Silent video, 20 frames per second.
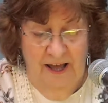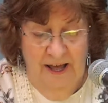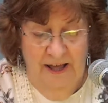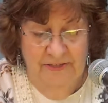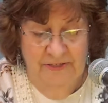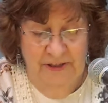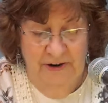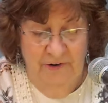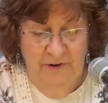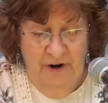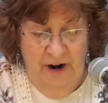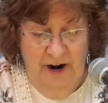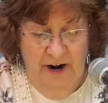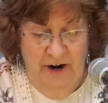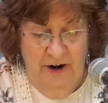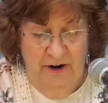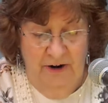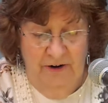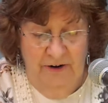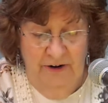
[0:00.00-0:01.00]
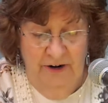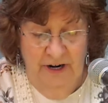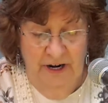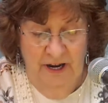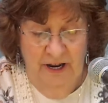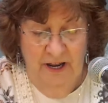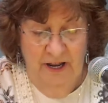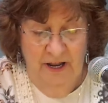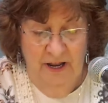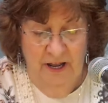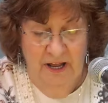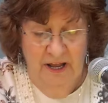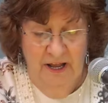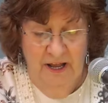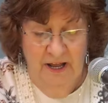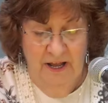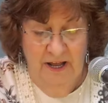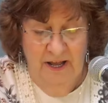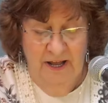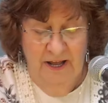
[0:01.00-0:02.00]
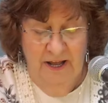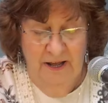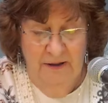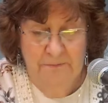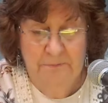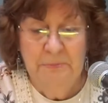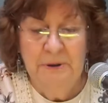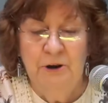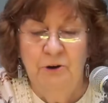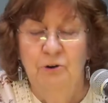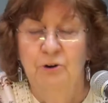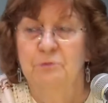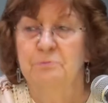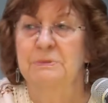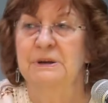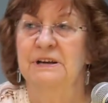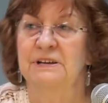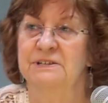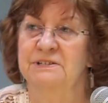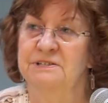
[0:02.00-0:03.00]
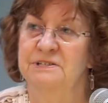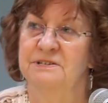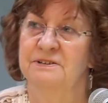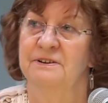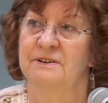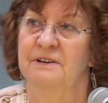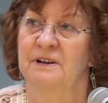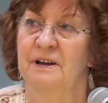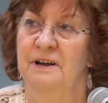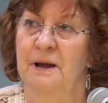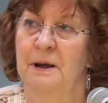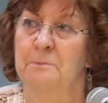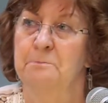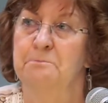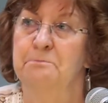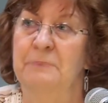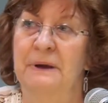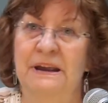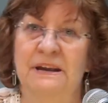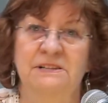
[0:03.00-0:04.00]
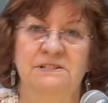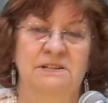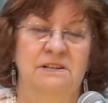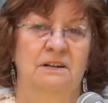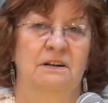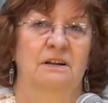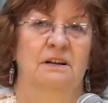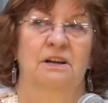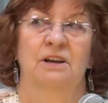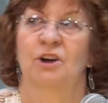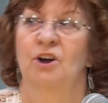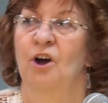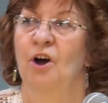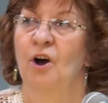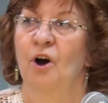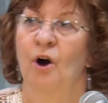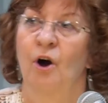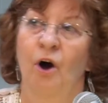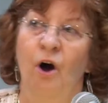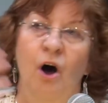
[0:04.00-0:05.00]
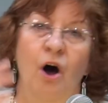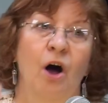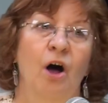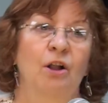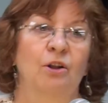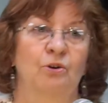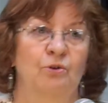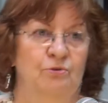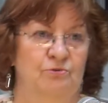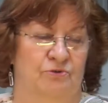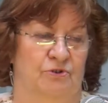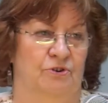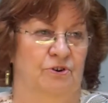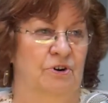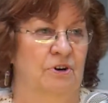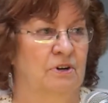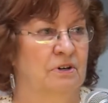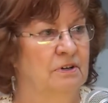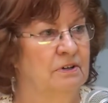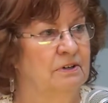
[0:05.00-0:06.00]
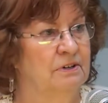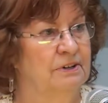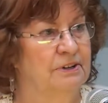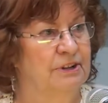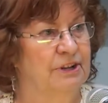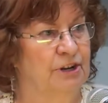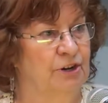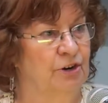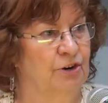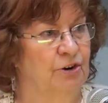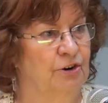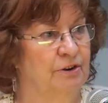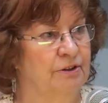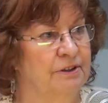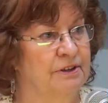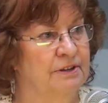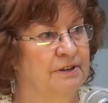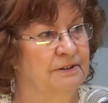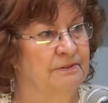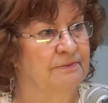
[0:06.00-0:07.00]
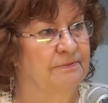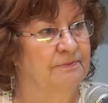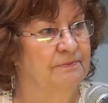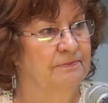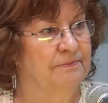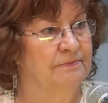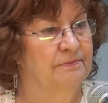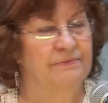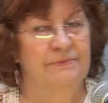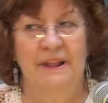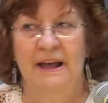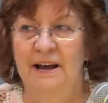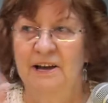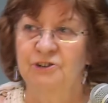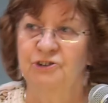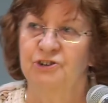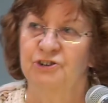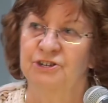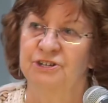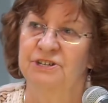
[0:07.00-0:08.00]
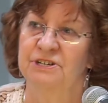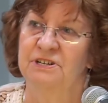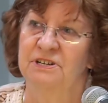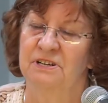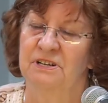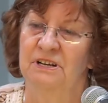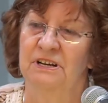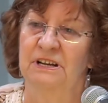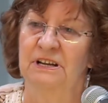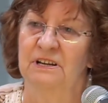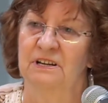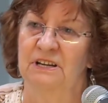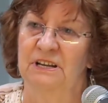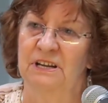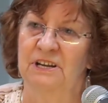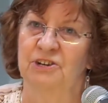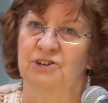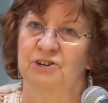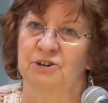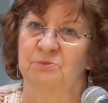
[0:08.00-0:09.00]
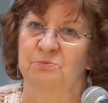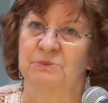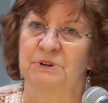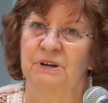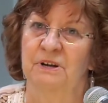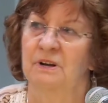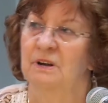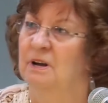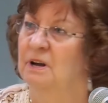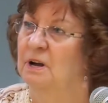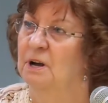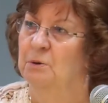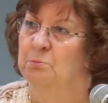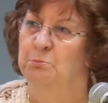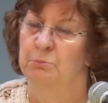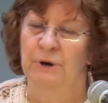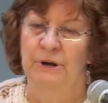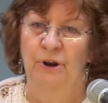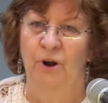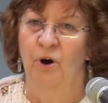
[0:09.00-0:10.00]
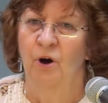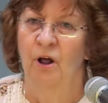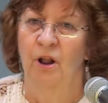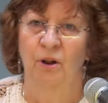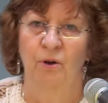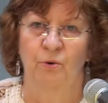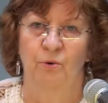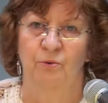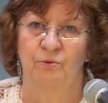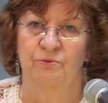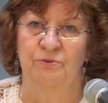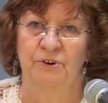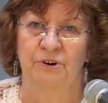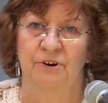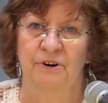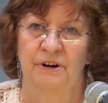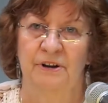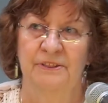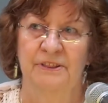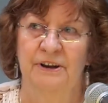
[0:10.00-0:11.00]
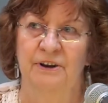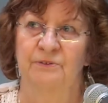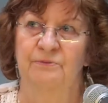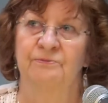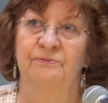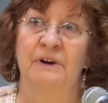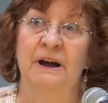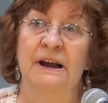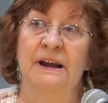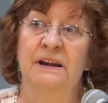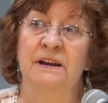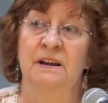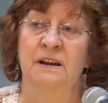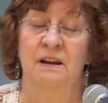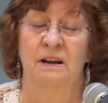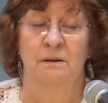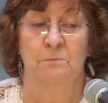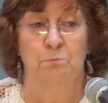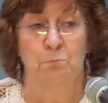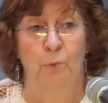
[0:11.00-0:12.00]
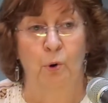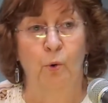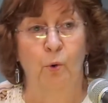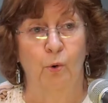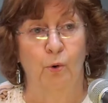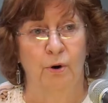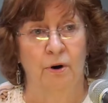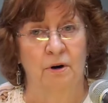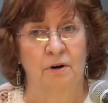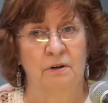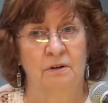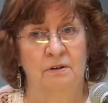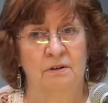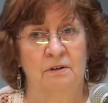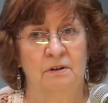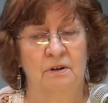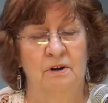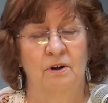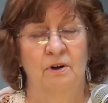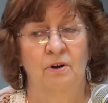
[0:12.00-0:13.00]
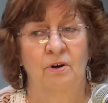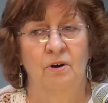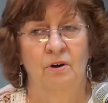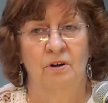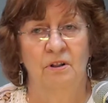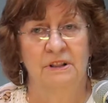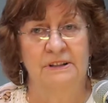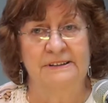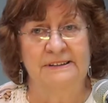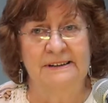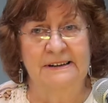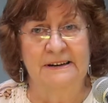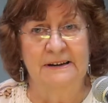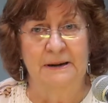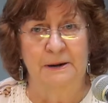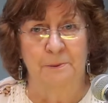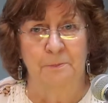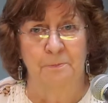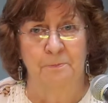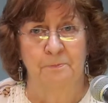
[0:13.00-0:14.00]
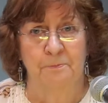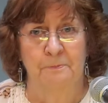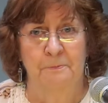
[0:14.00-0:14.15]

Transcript: There are pyramids basically all over the earth, not just in Egypt, but all over. They're finding more all the time.